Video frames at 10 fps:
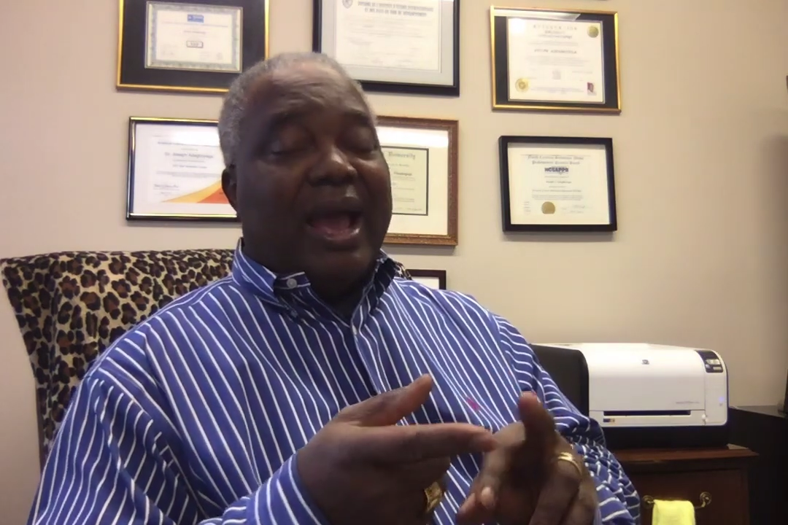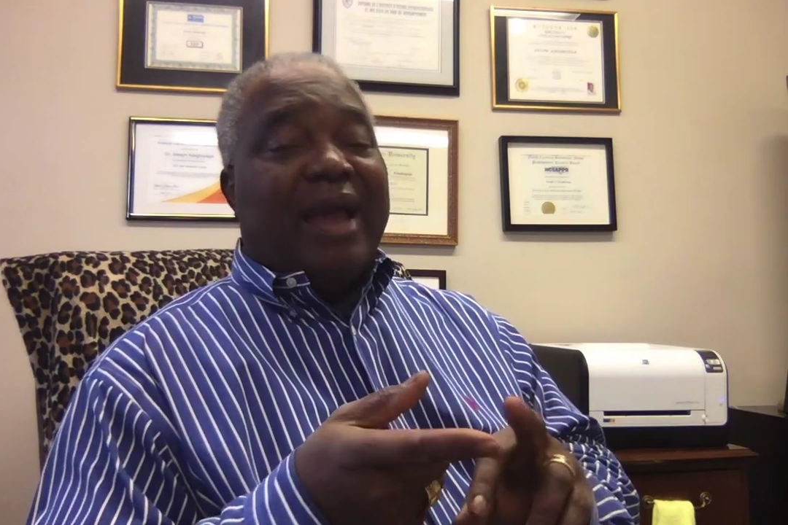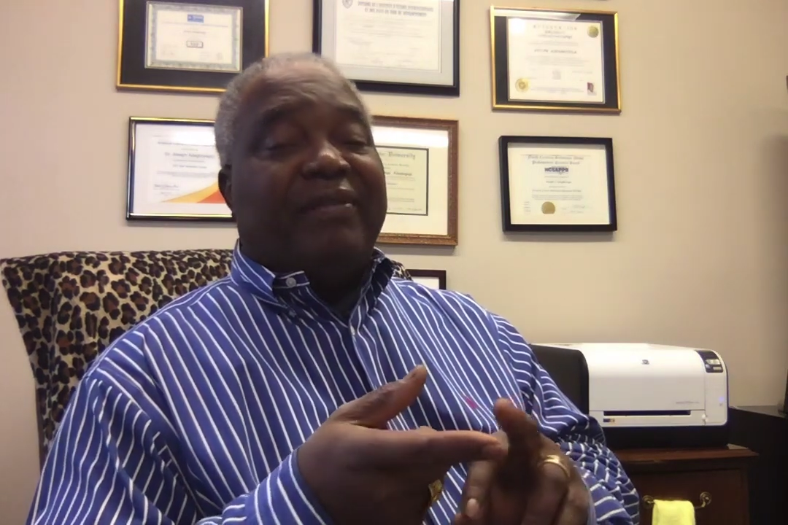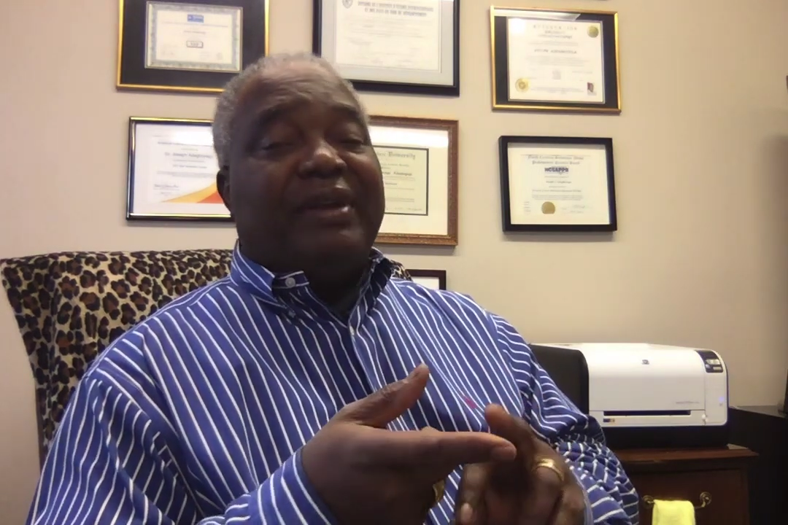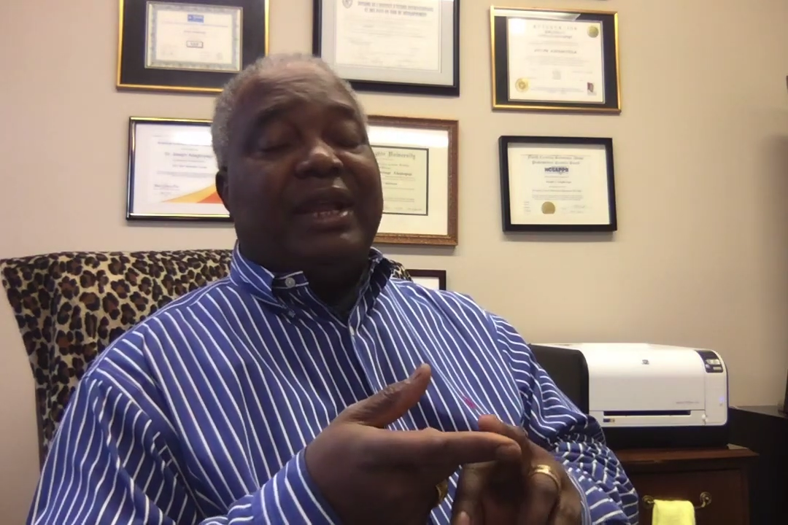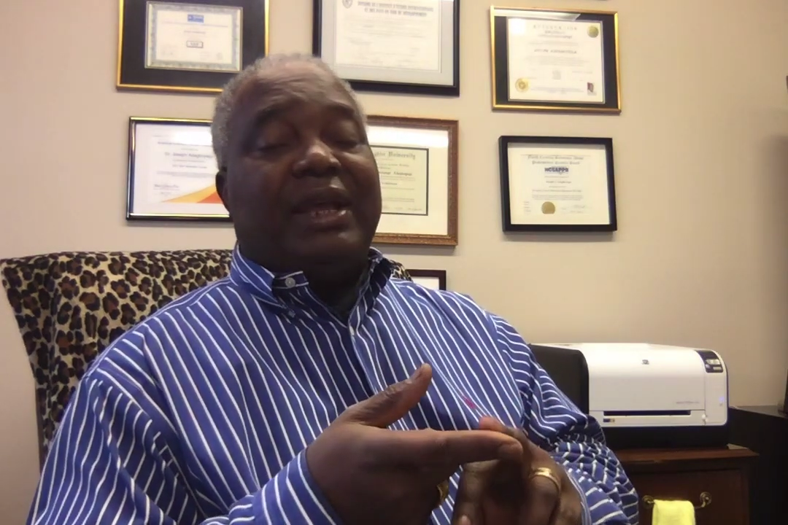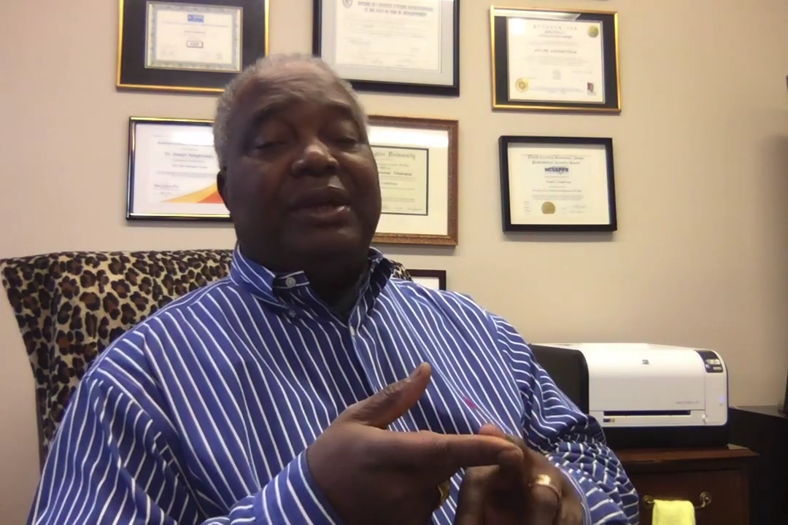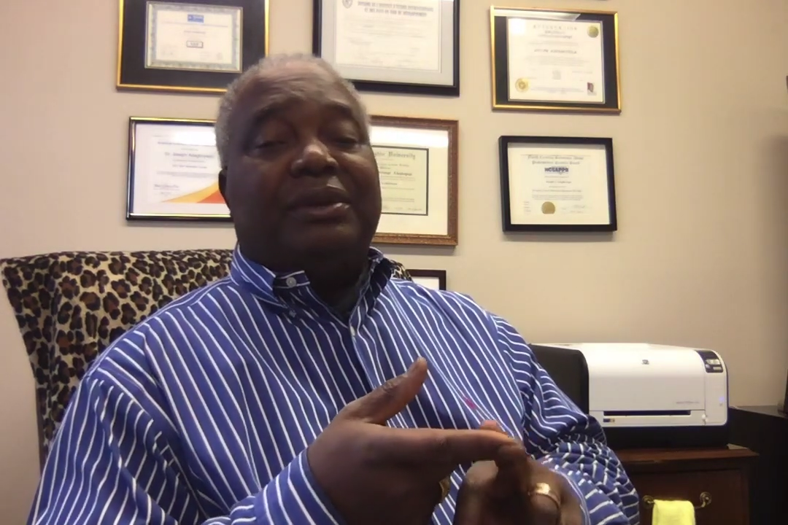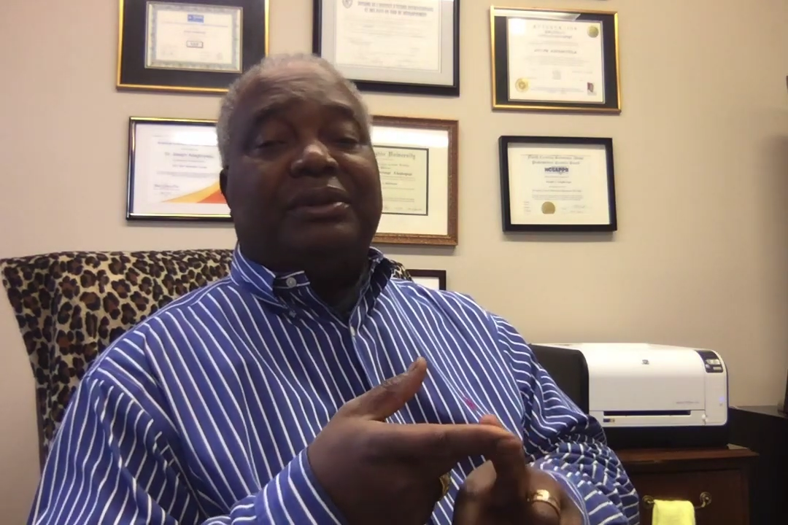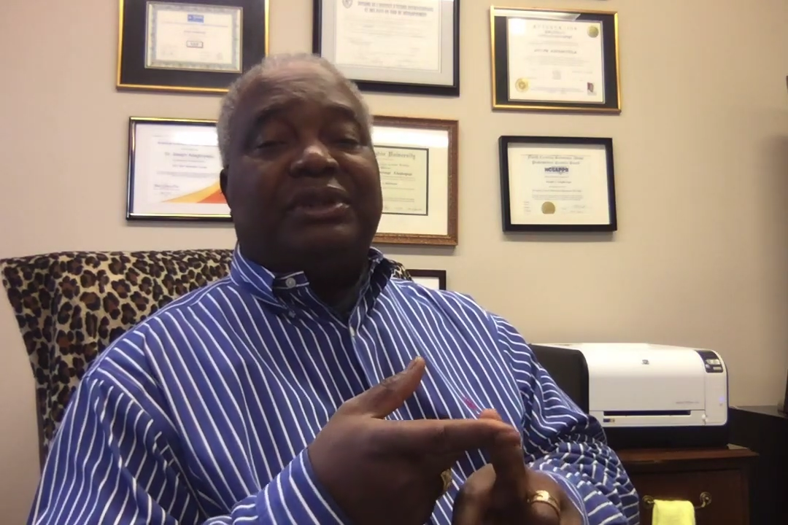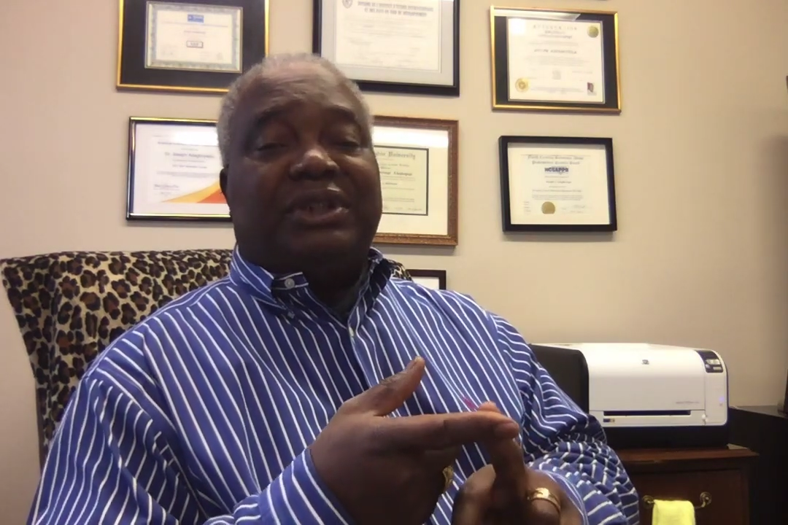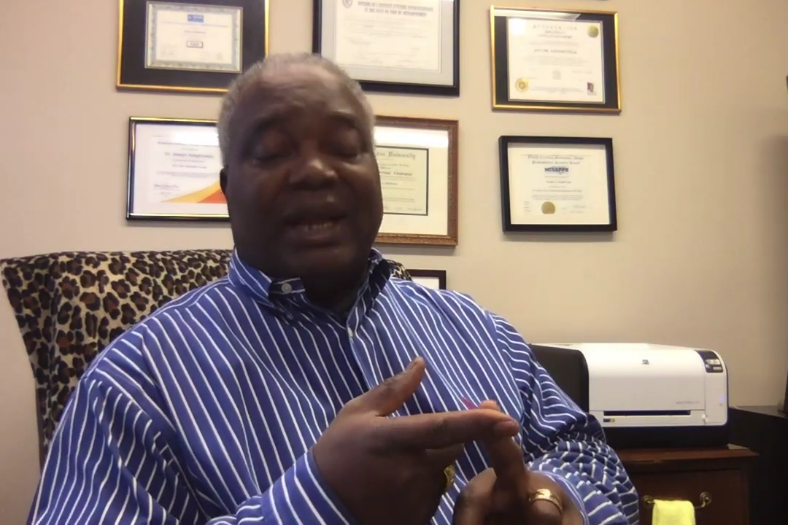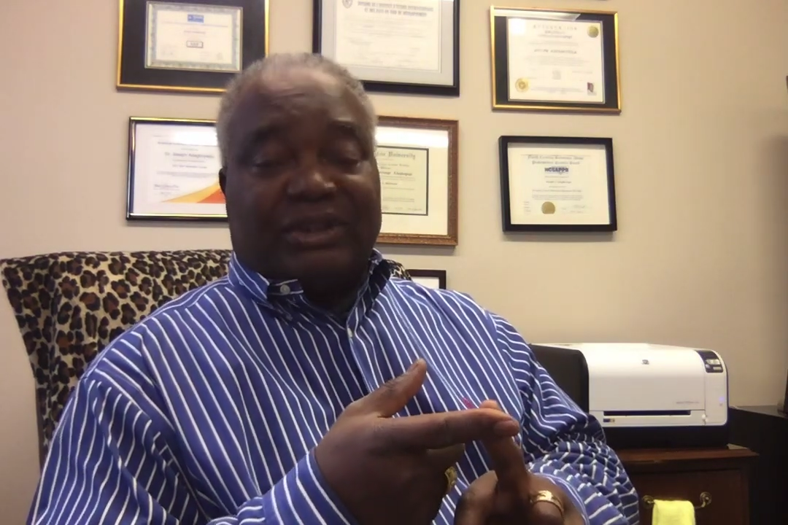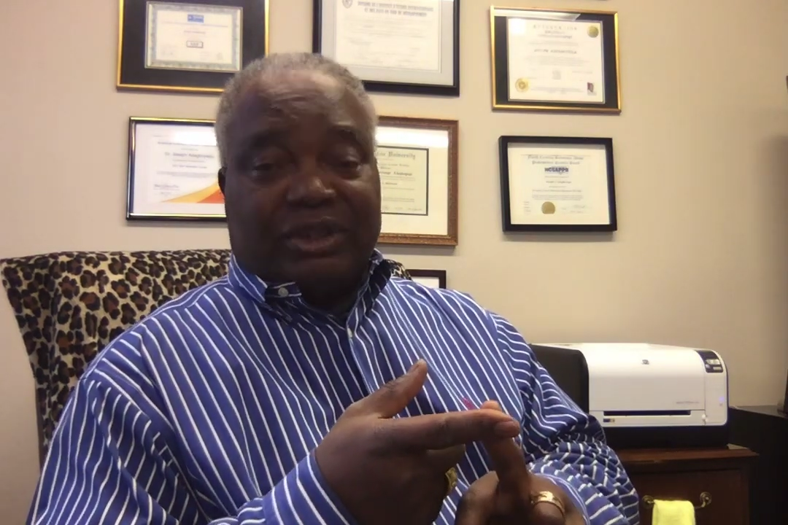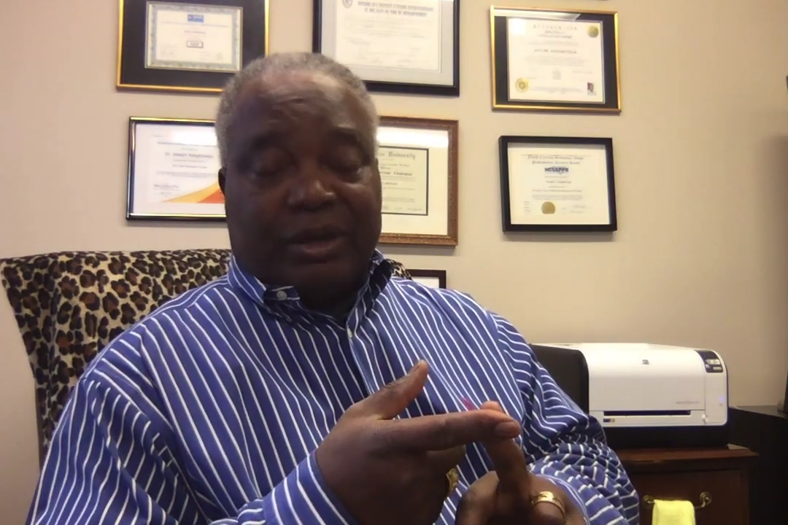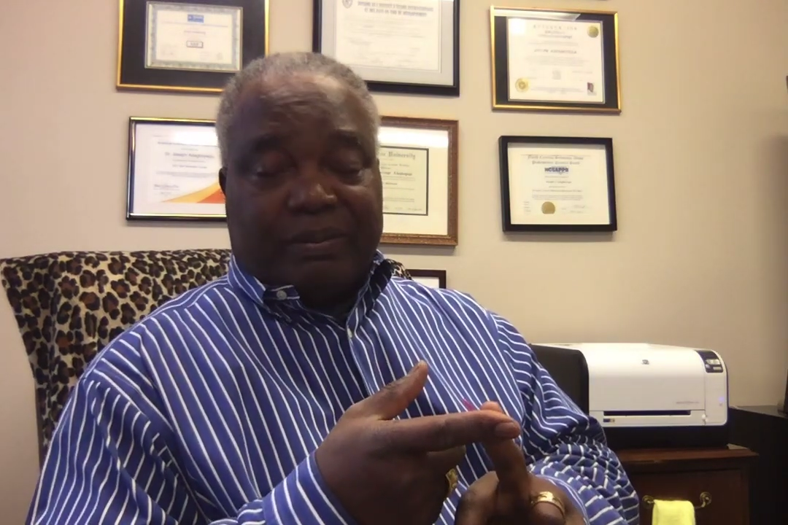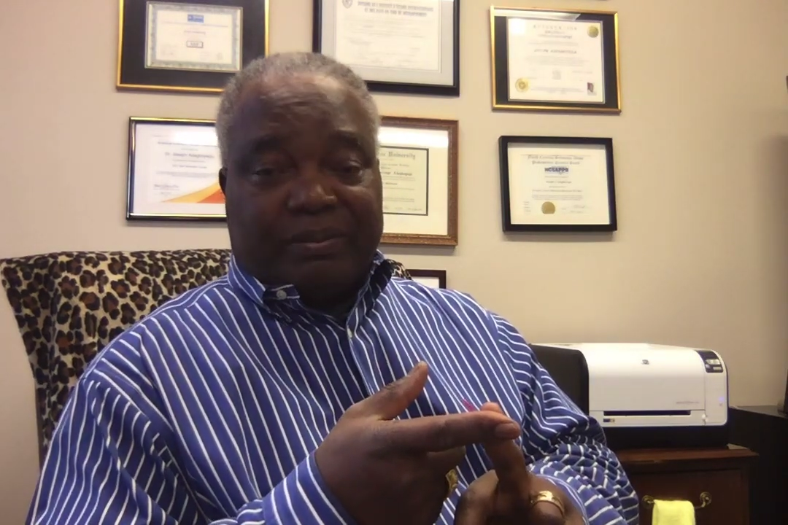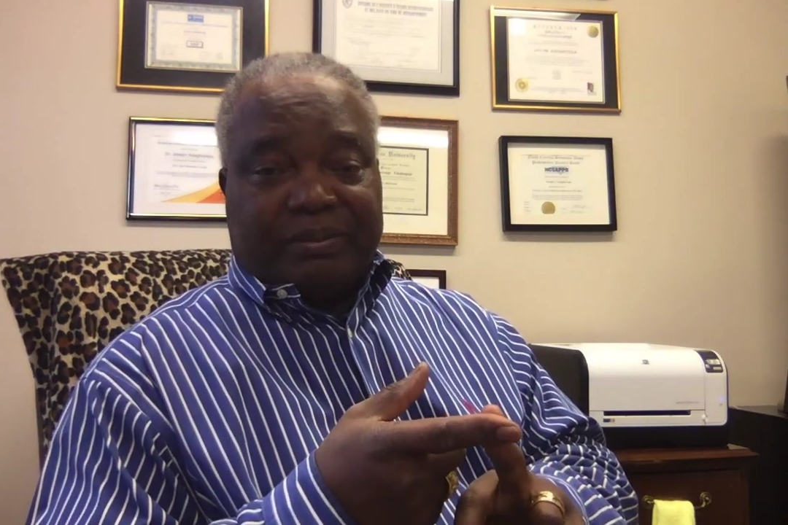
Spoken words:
every day you dress up,